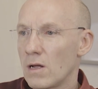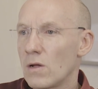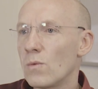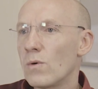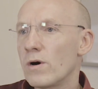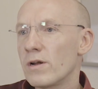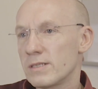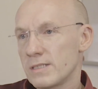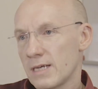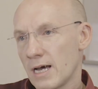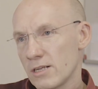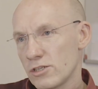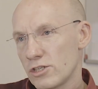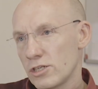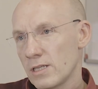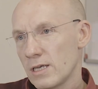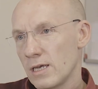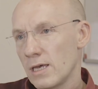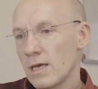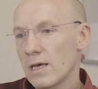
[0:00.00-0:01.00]
Whereas
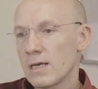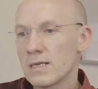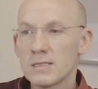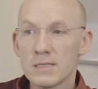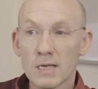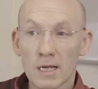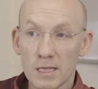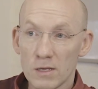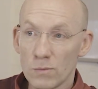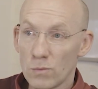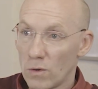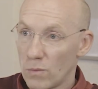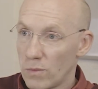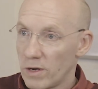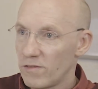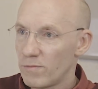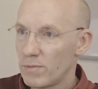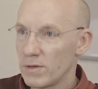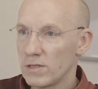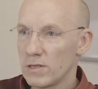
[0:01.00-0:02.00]
actually, certainly what
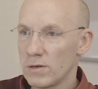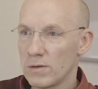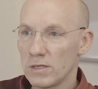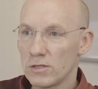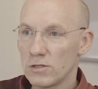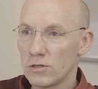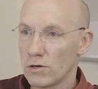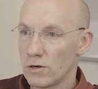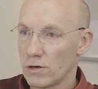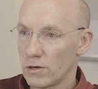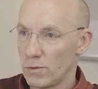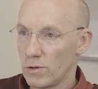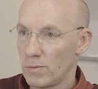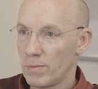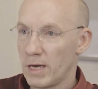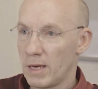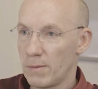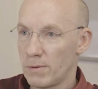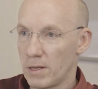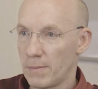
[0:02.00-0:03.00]
we've been doing is talking with
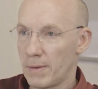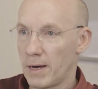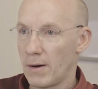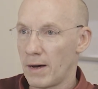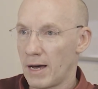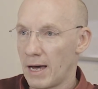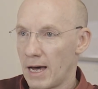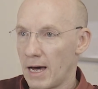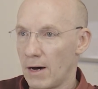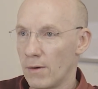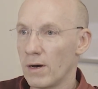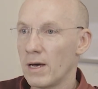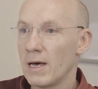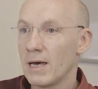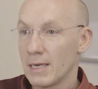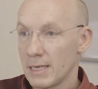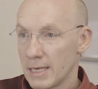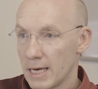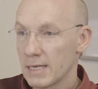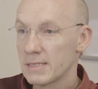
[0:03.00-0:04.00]
people about how,
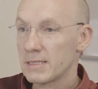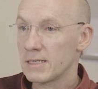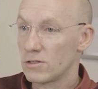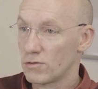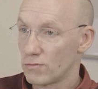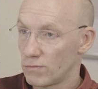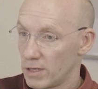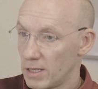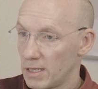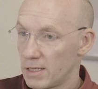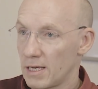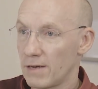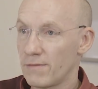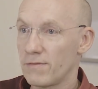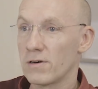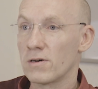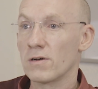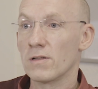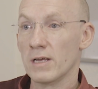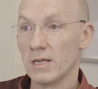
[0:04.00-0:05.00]
yes, it's really
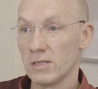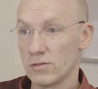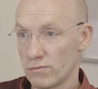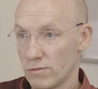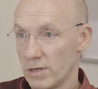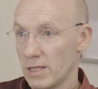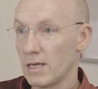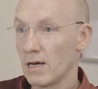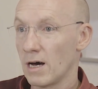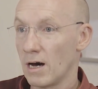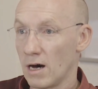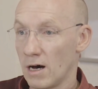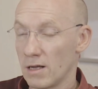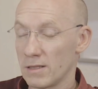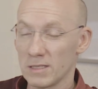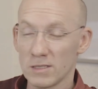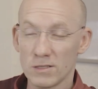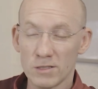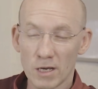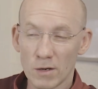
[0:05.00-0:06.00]
difficult, it's really hard,
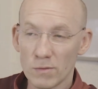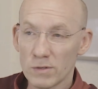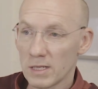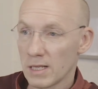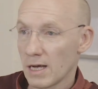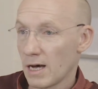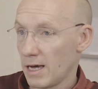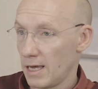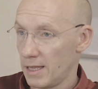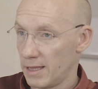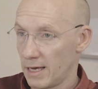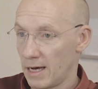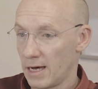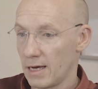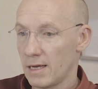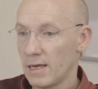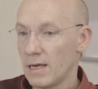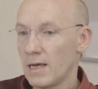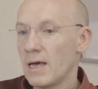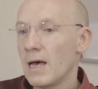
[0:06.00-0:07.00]
there's no denying that.
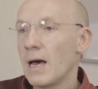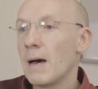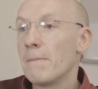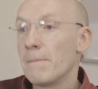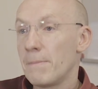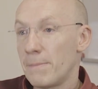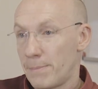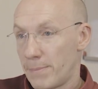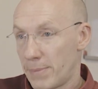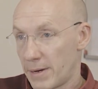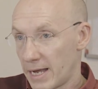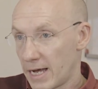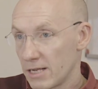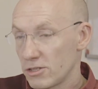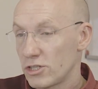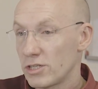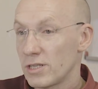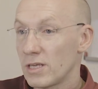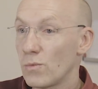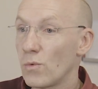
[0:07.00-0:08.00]
But
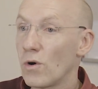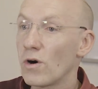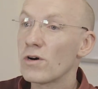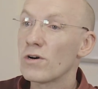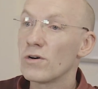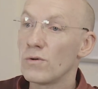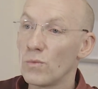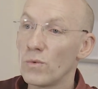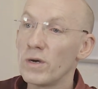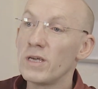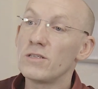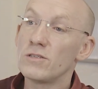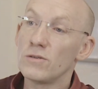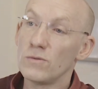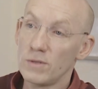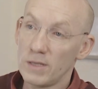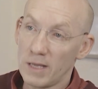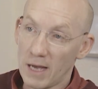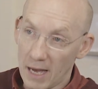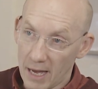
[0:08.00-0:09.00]
actually, what can we do
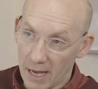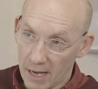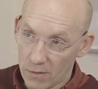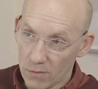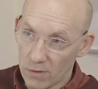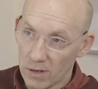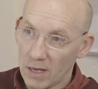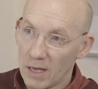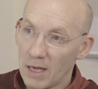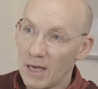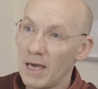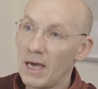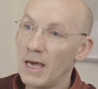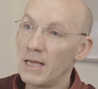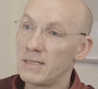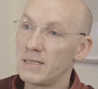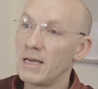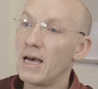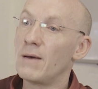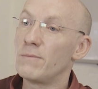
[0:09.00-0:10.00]
now
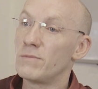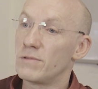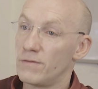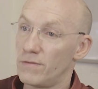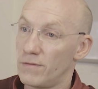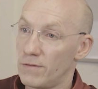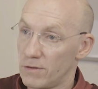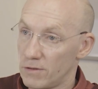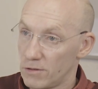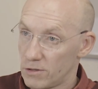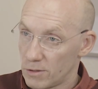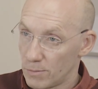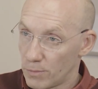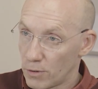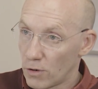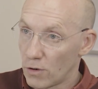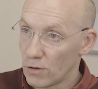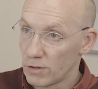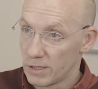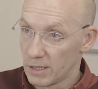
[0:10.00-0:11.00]
in terms of
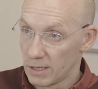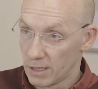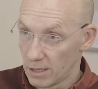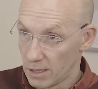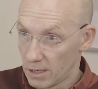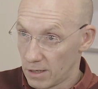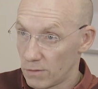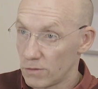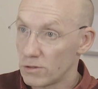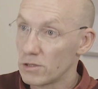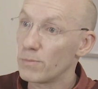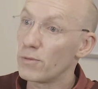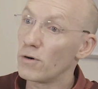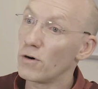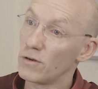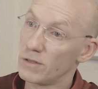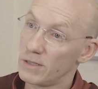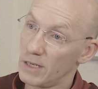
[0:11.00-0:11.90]
supporting yourself,